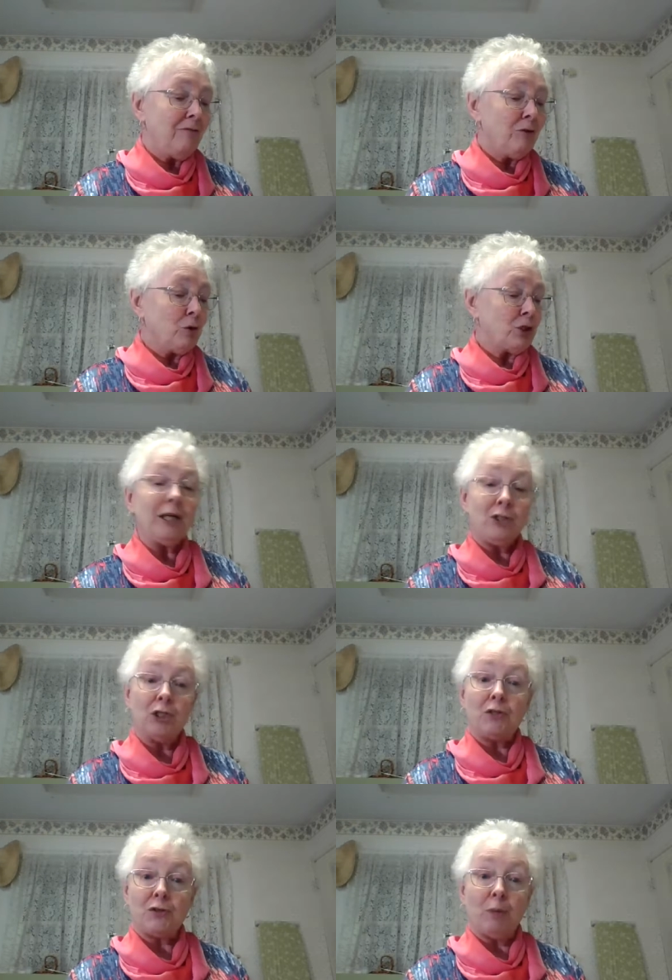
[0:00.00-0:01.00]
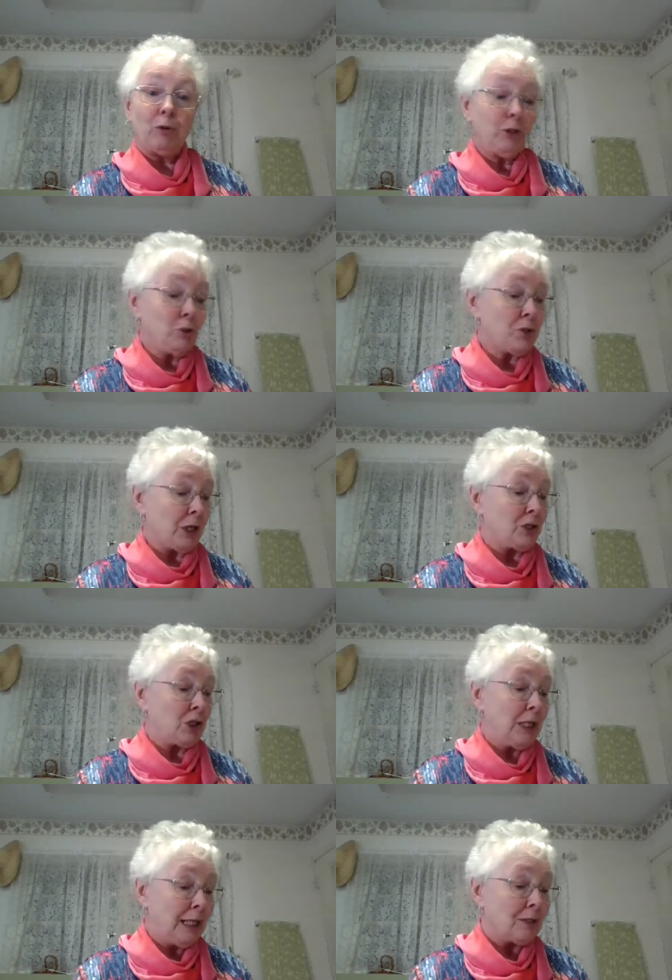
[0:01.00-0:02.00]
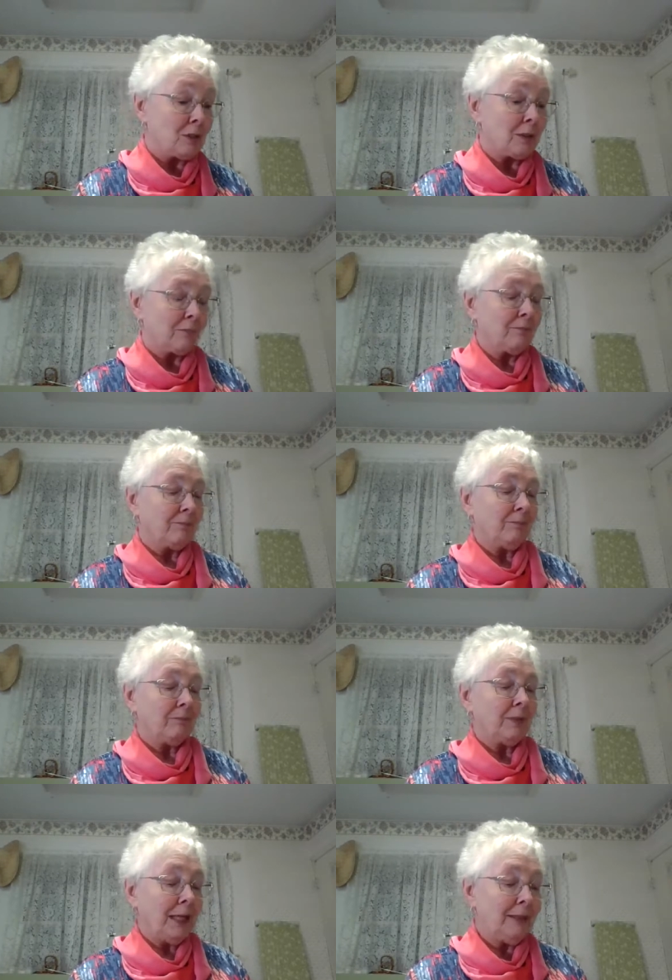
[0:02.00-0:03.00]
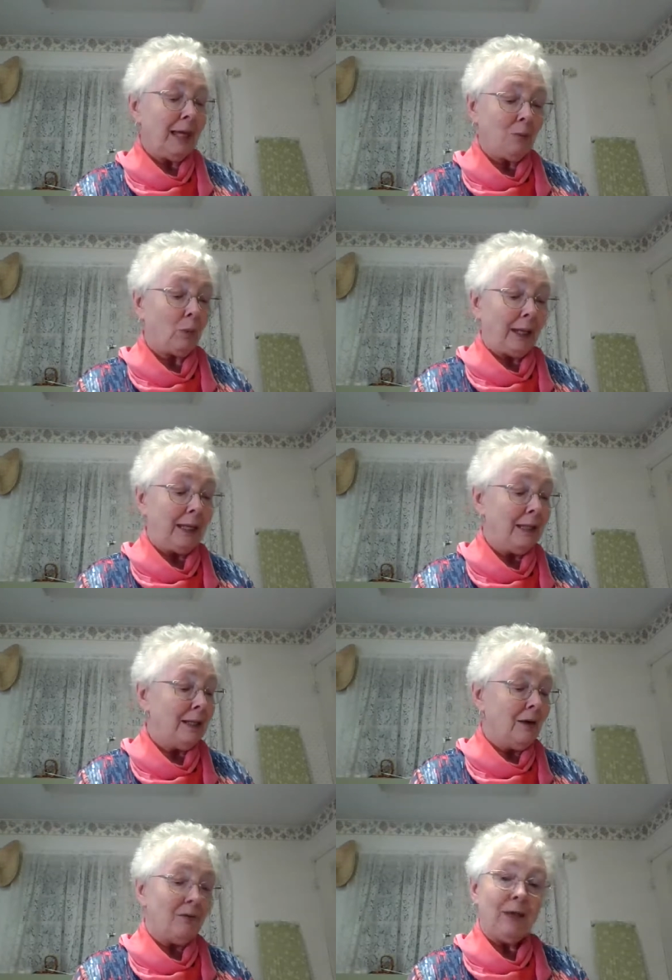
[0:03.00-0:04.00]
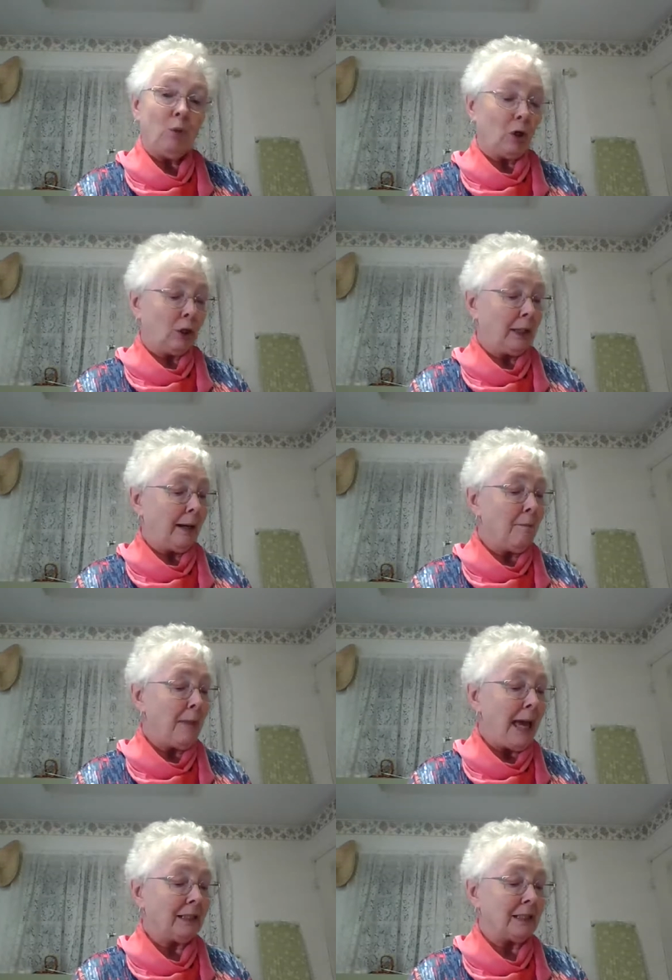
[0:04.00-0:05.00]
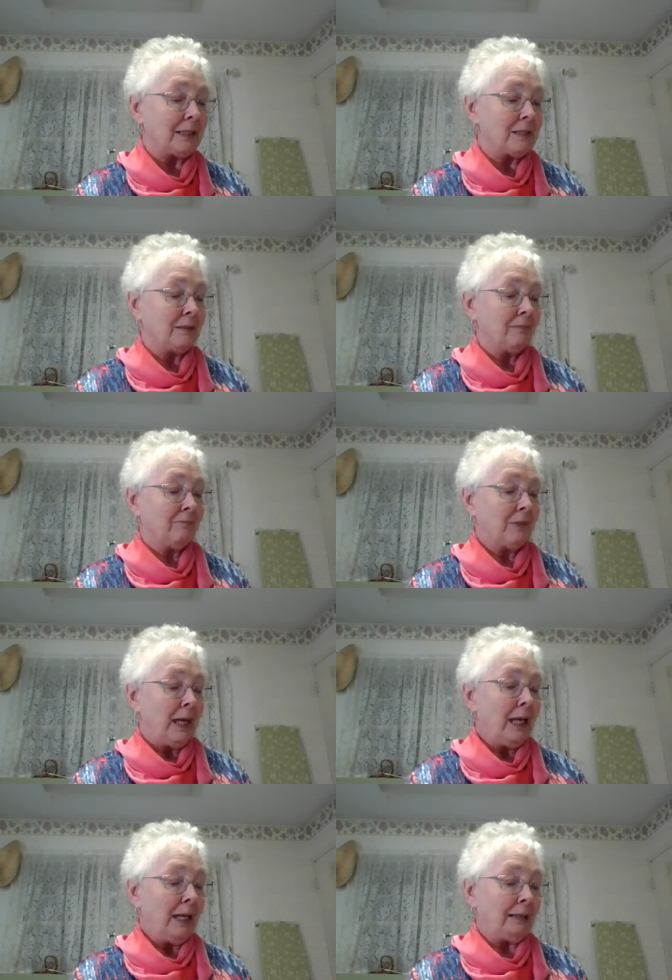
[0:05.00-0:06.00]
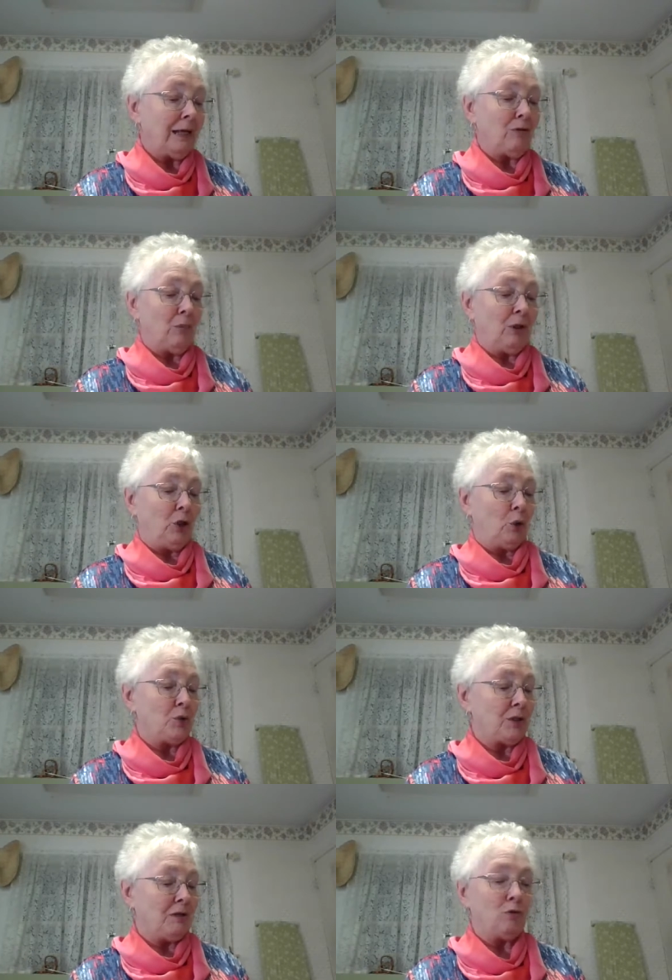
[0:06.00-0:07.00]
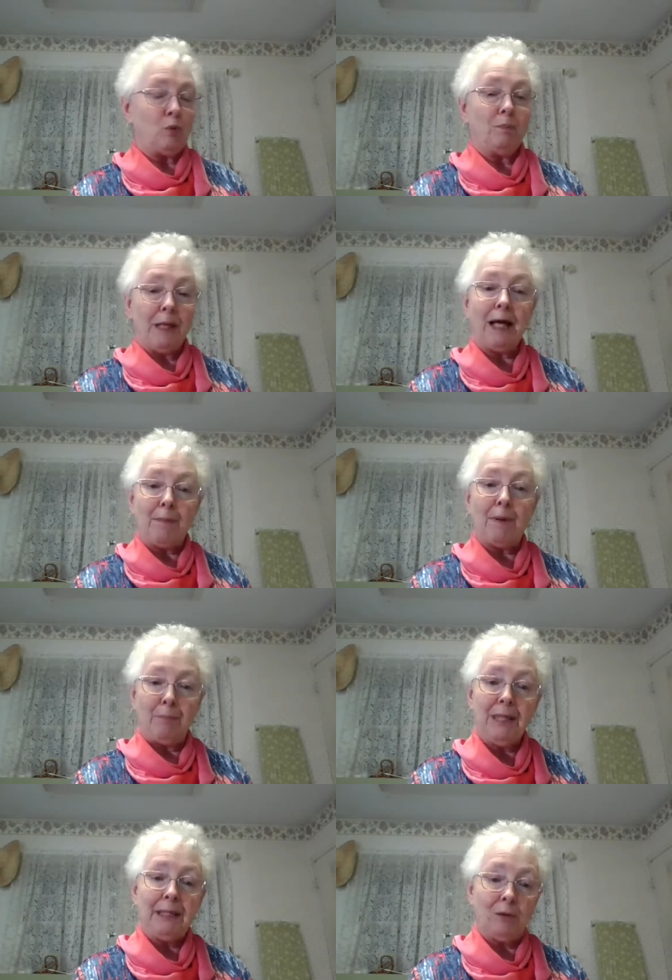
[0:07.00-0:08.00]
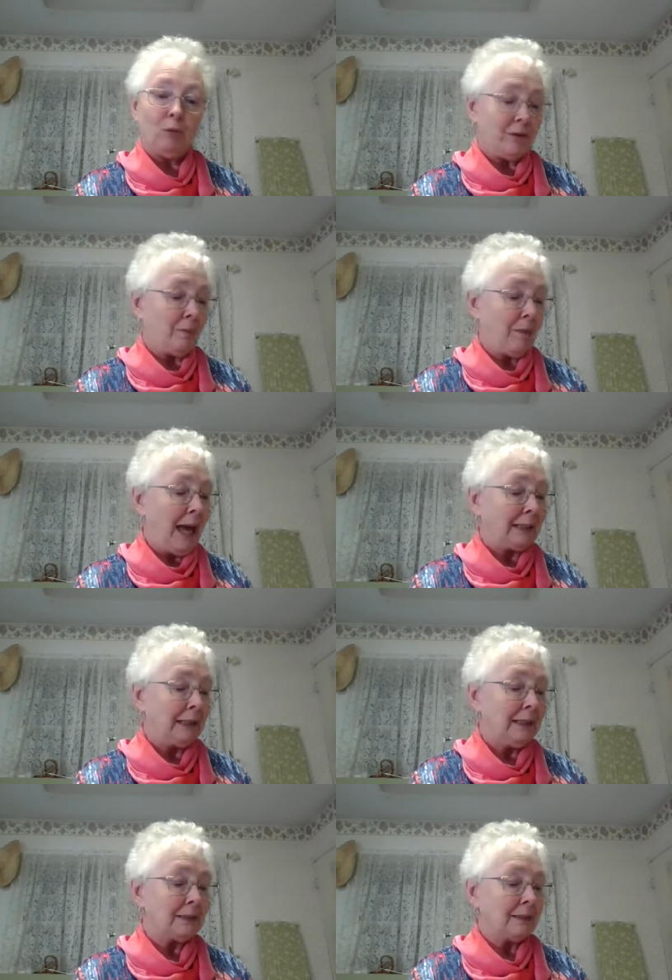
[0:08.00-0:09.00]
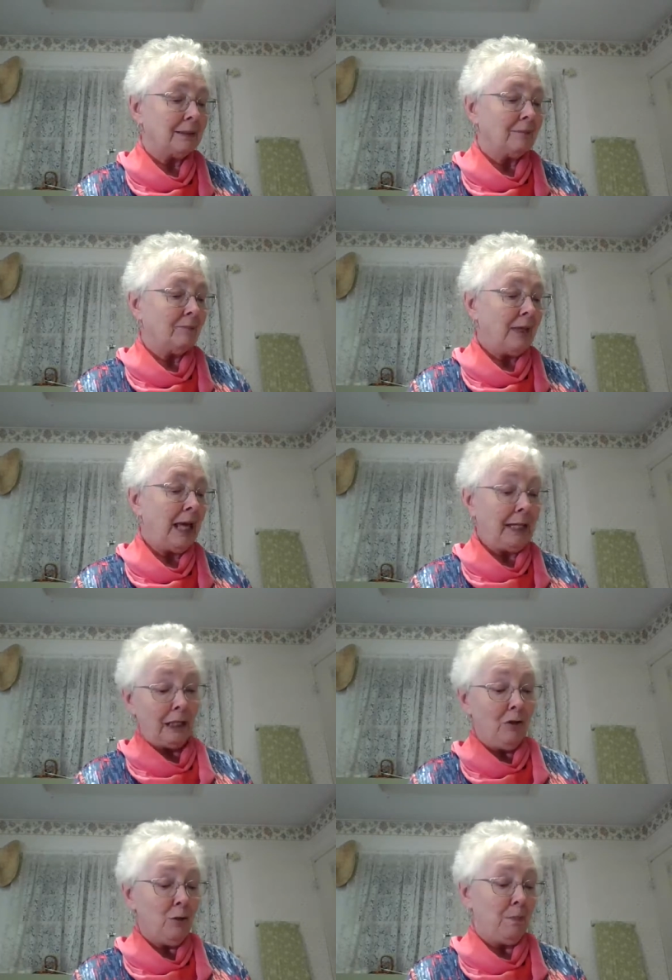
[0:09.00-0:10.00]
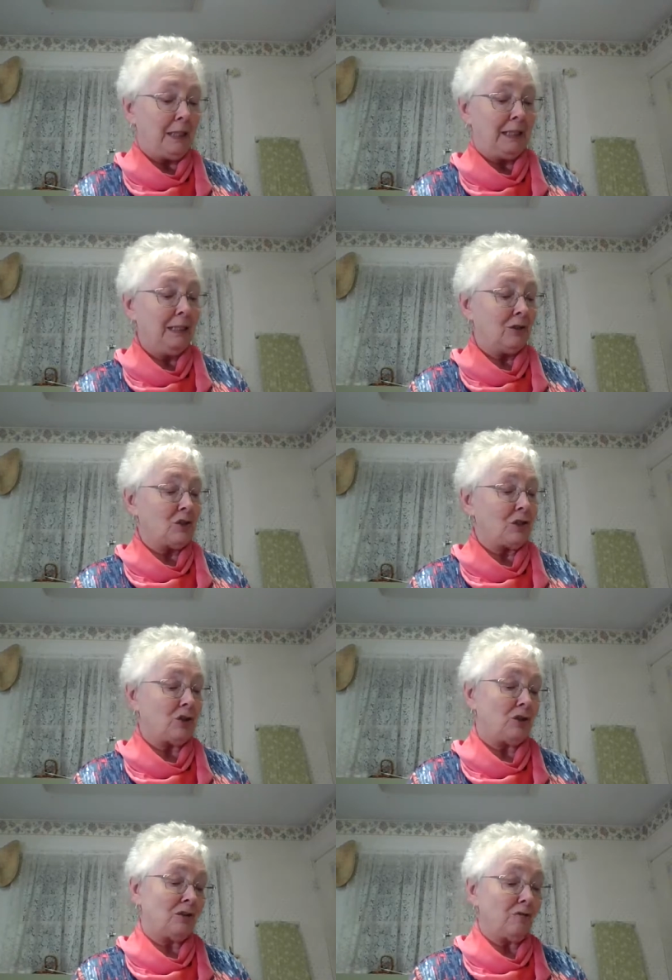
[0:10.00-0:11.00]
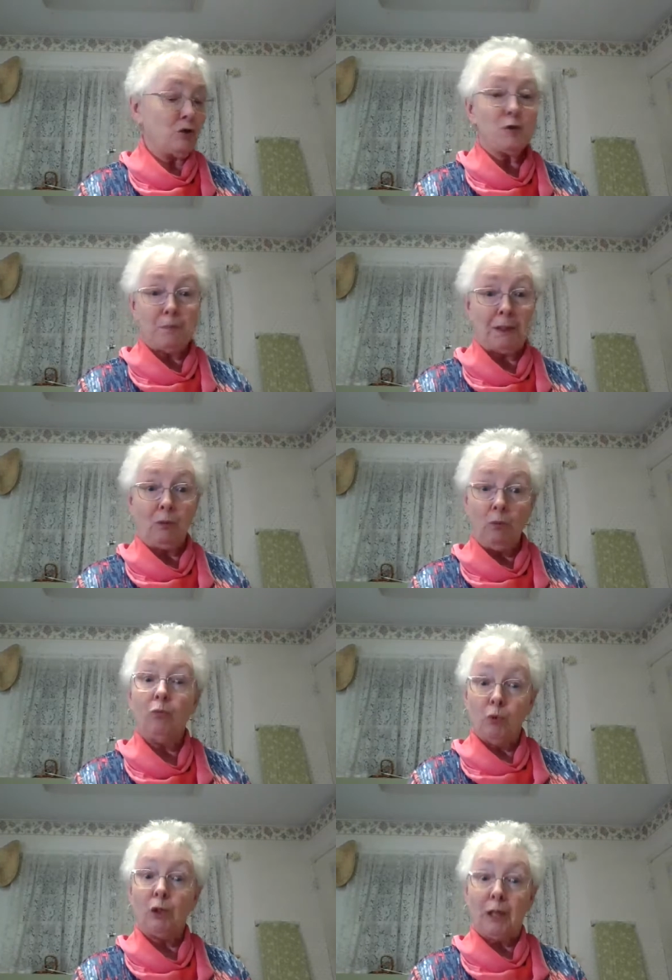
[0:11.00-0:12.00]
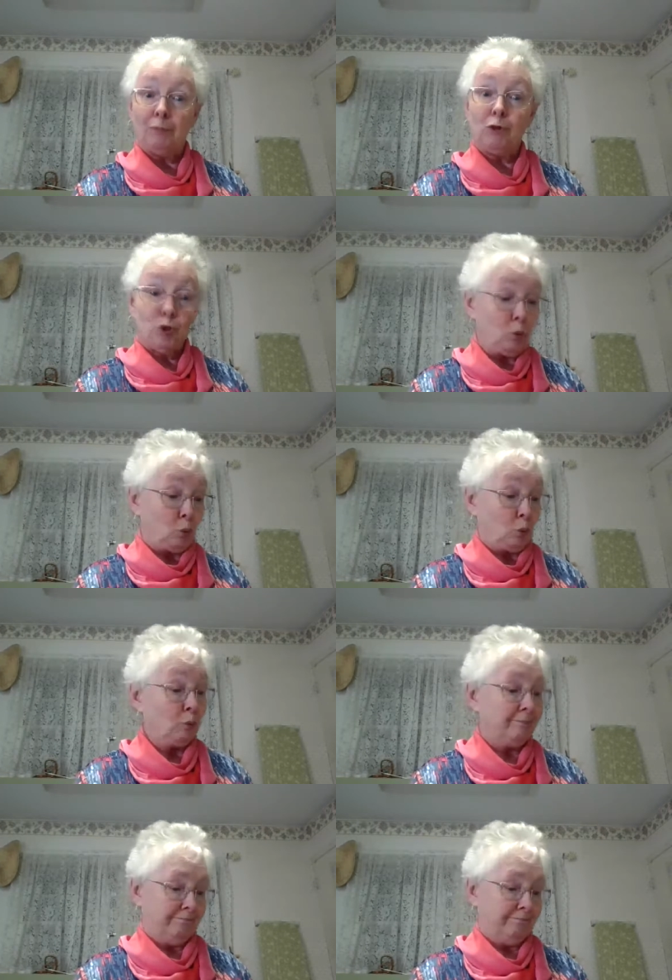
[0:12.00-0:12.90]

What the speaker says: if you're touching someone who's touching it. In that way, they work like a magnet. And everyone knows that if you pick up a pin with a magnet, any other pin that is touching the first pin will come too.